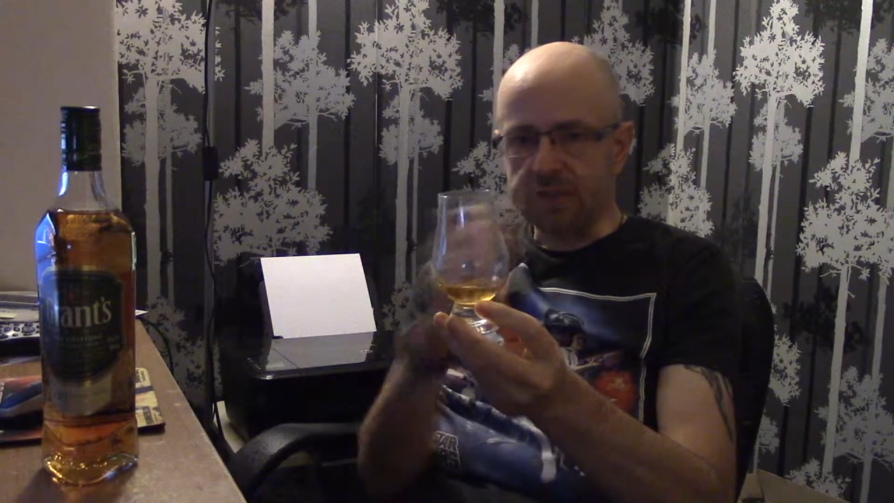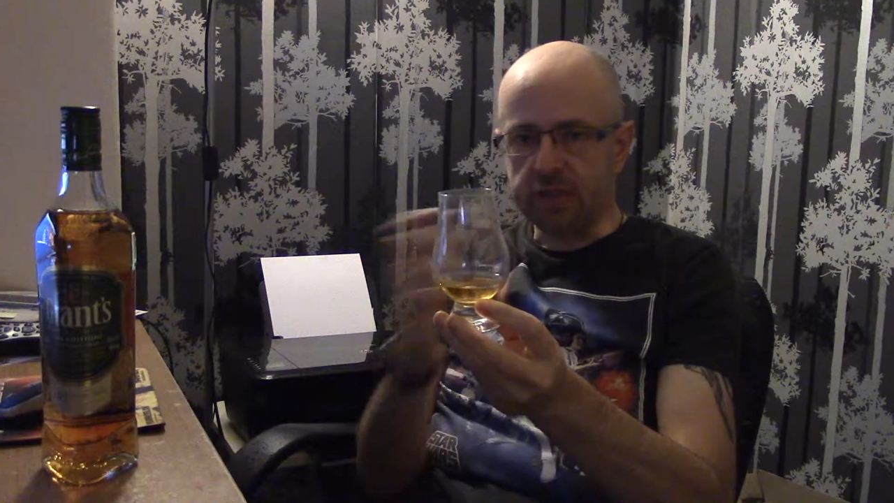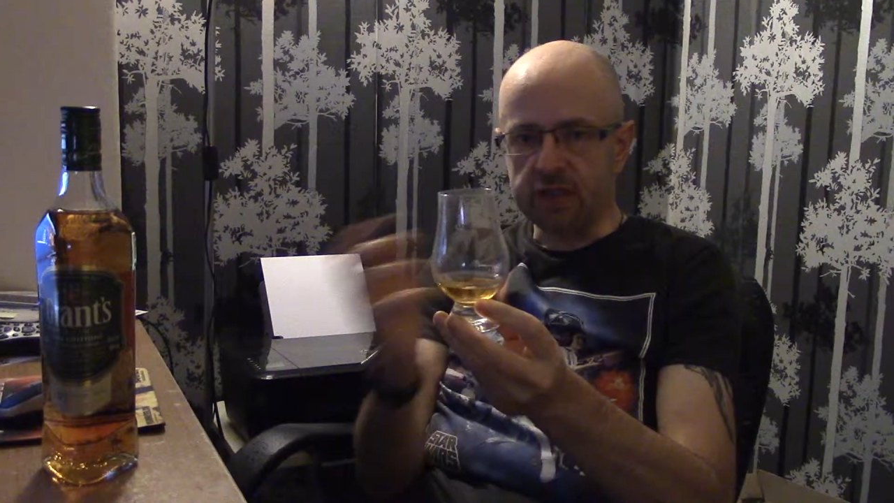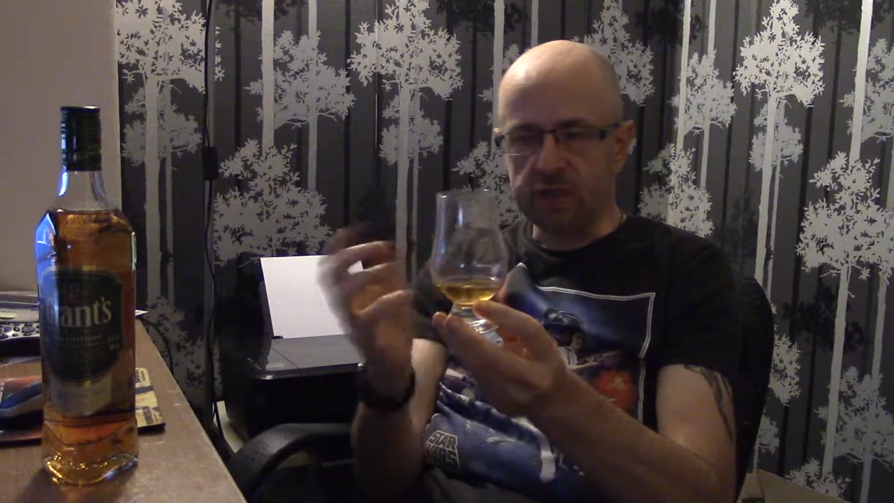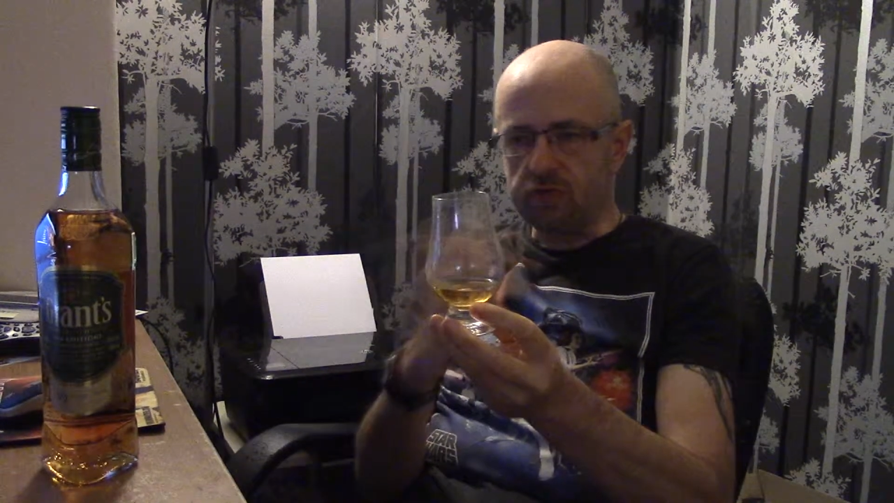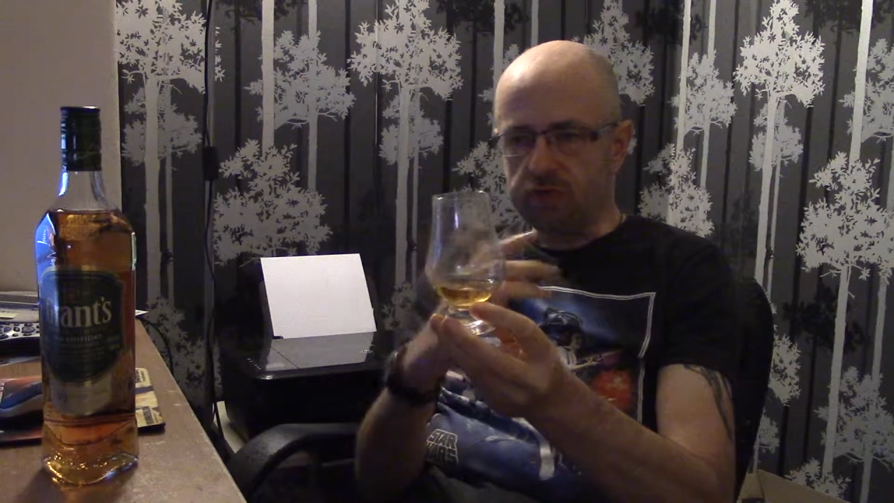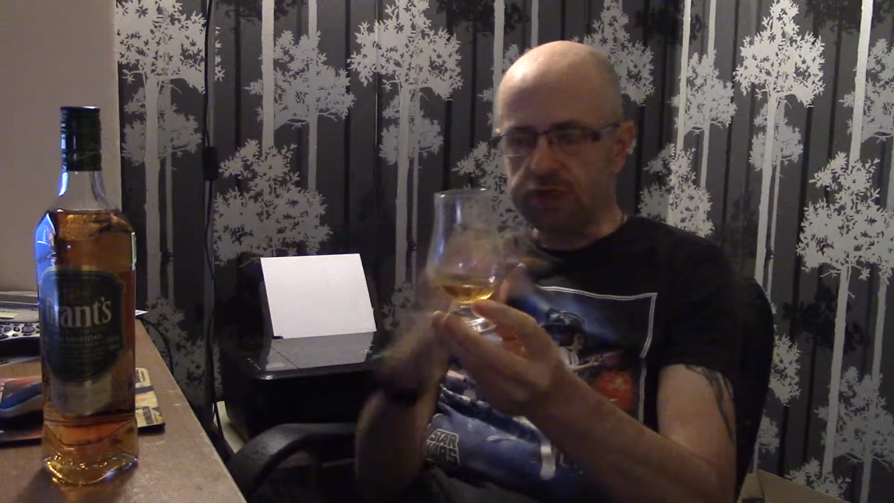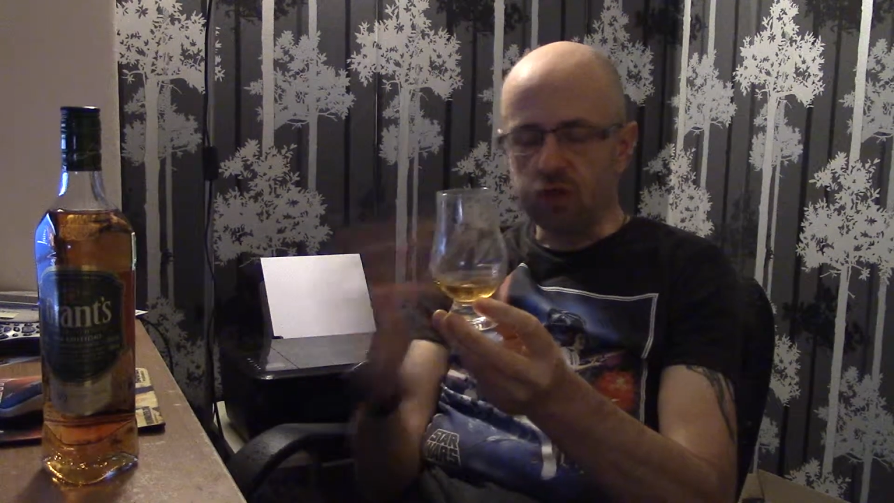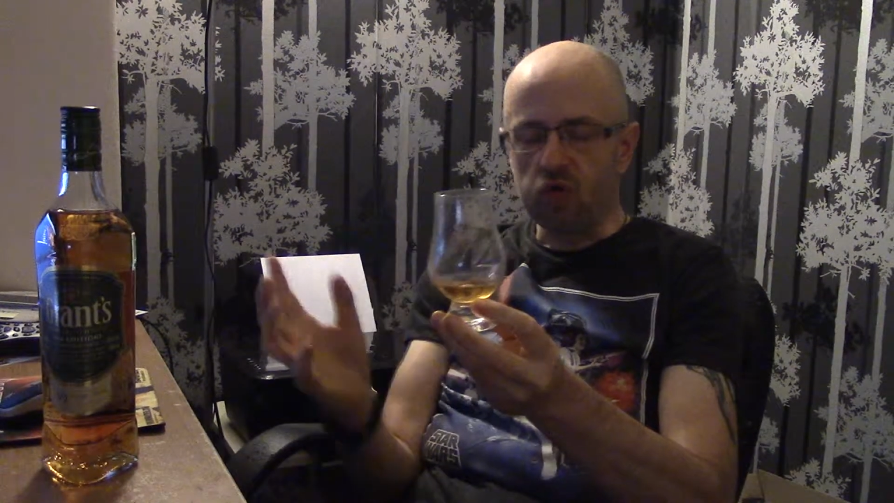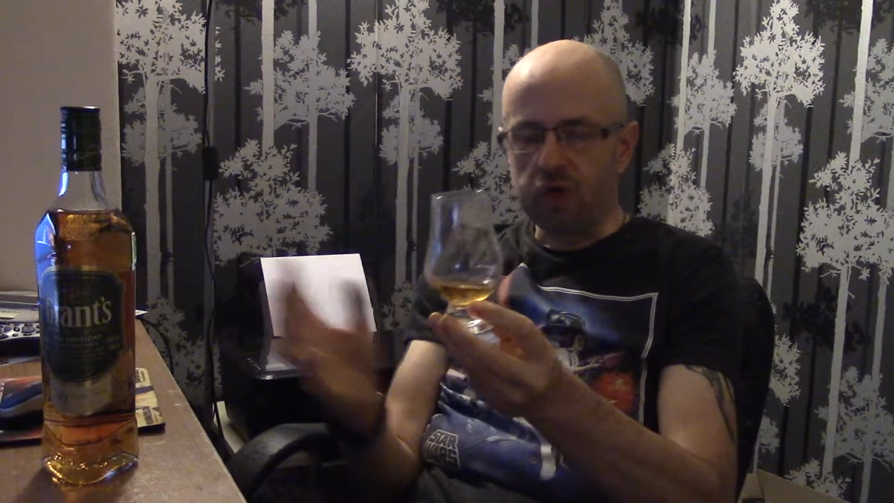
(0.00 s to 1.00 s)
There's
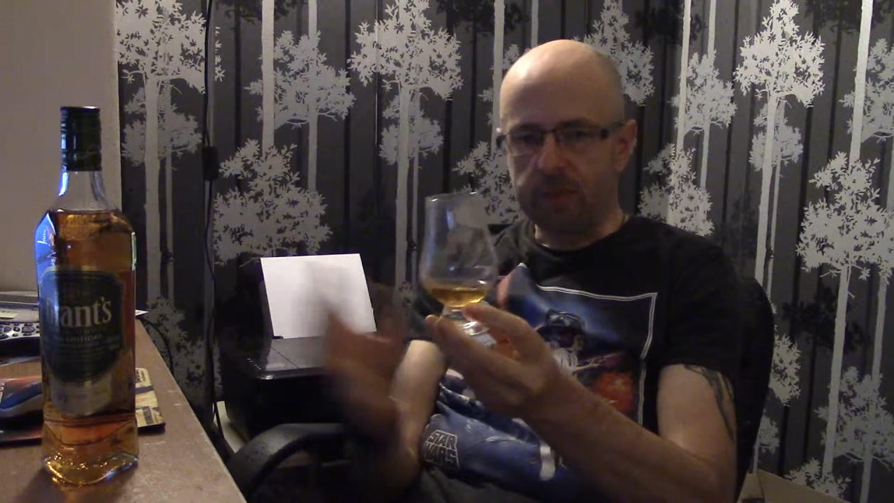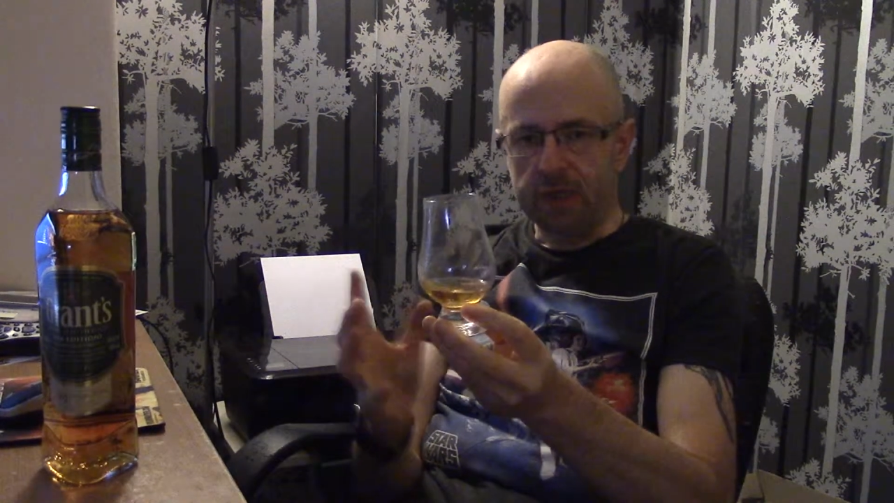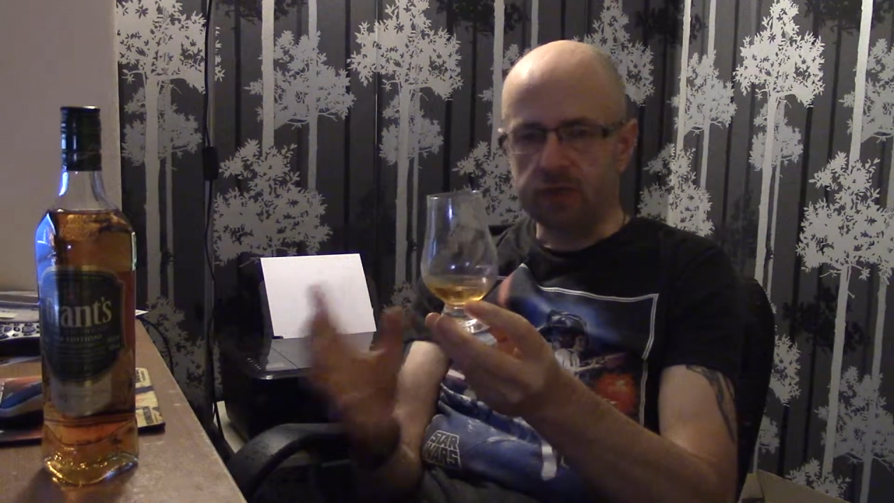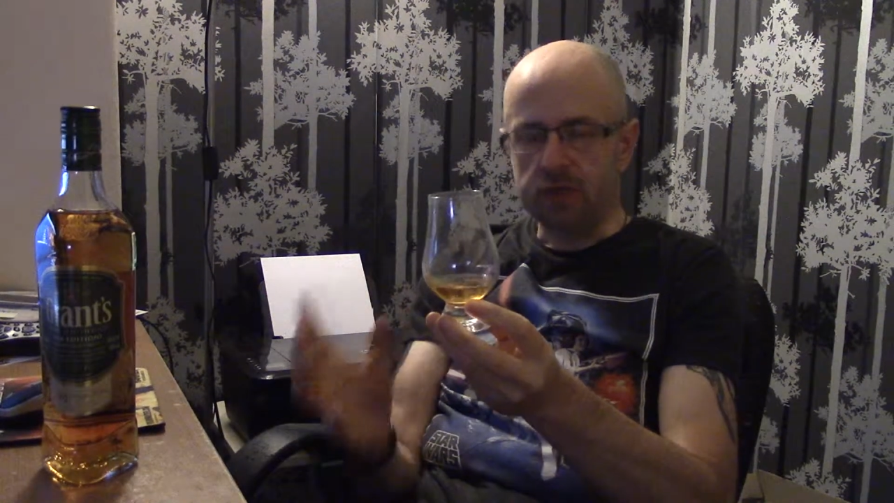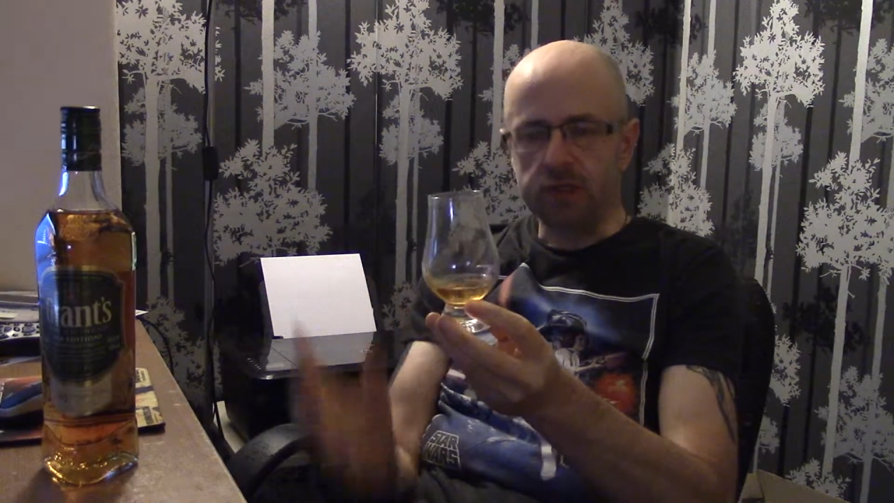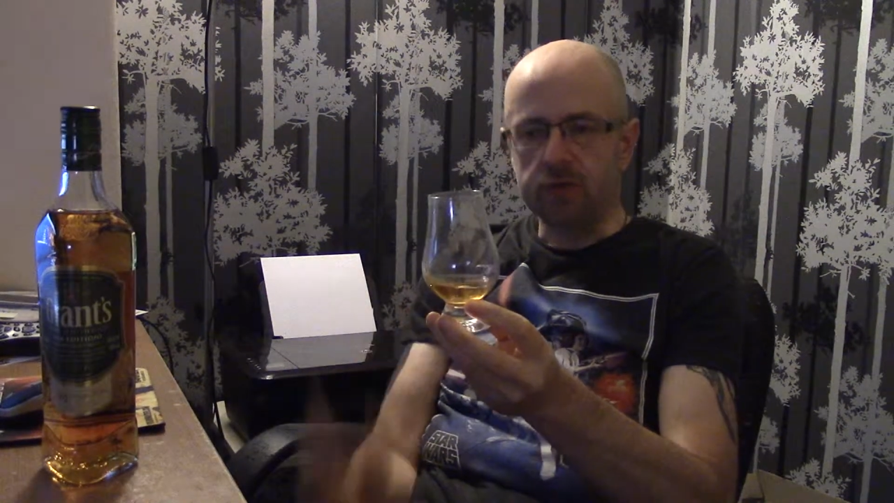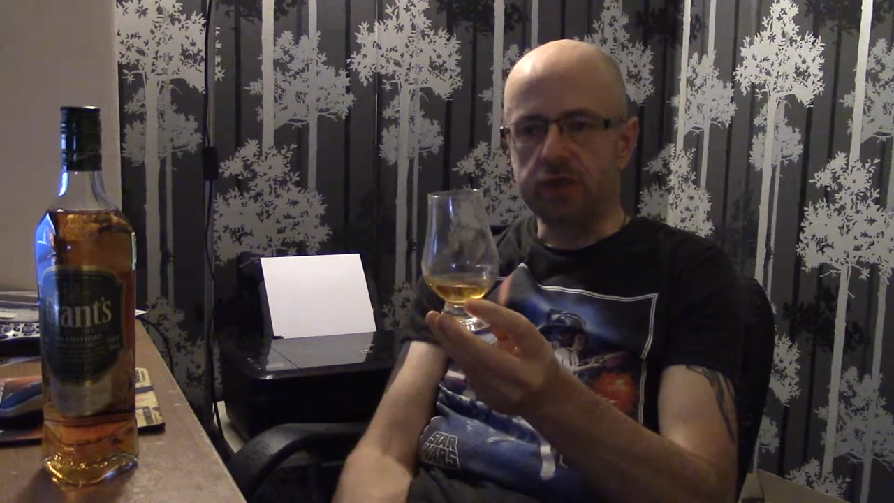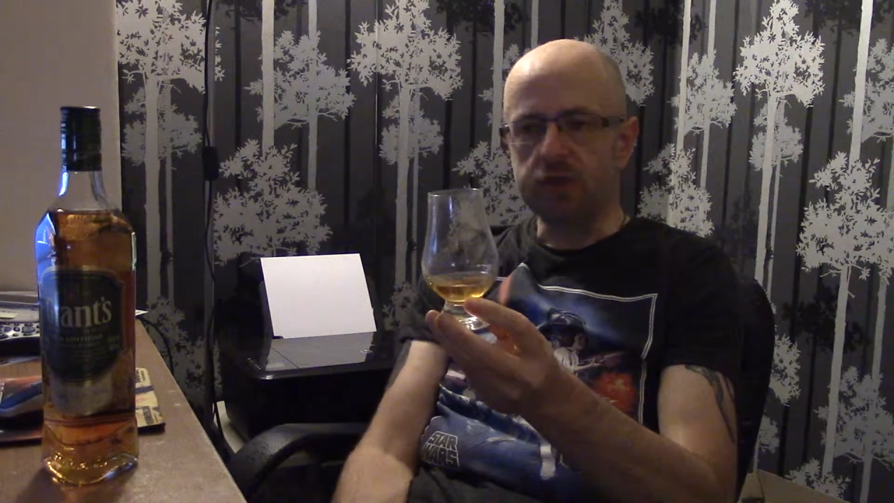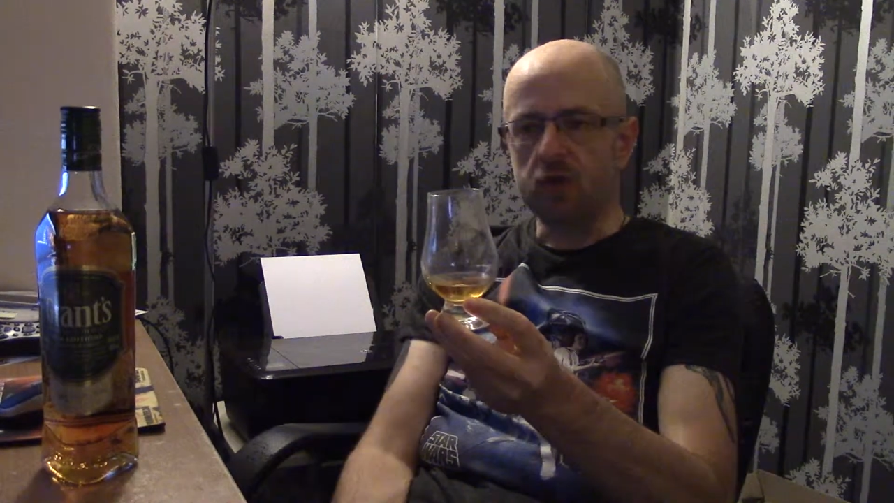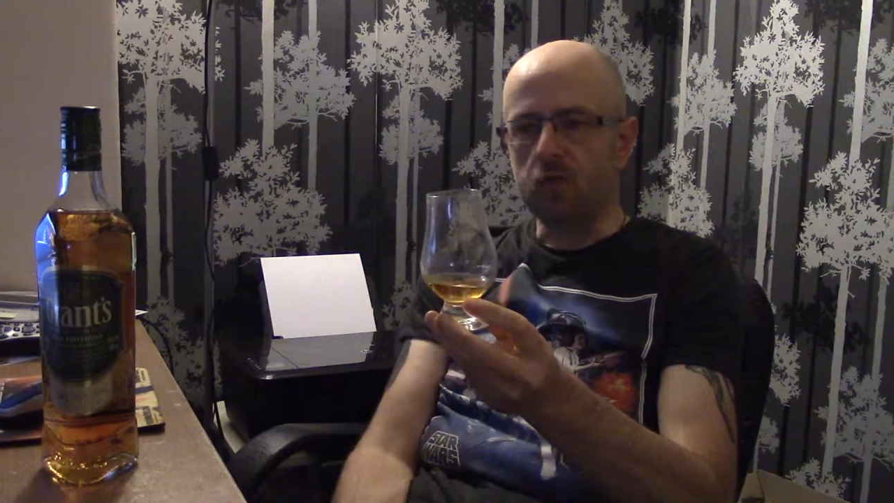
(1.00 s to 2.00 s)
no creaminess with this one
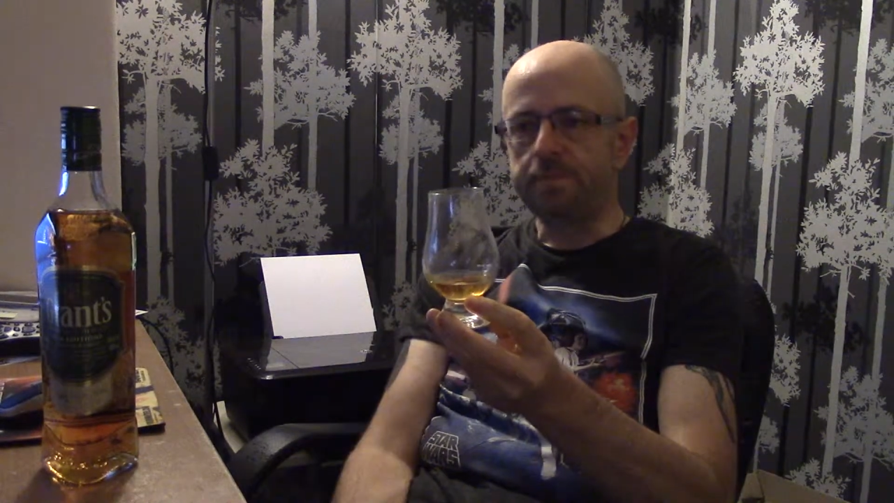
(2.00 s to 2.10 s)
at all.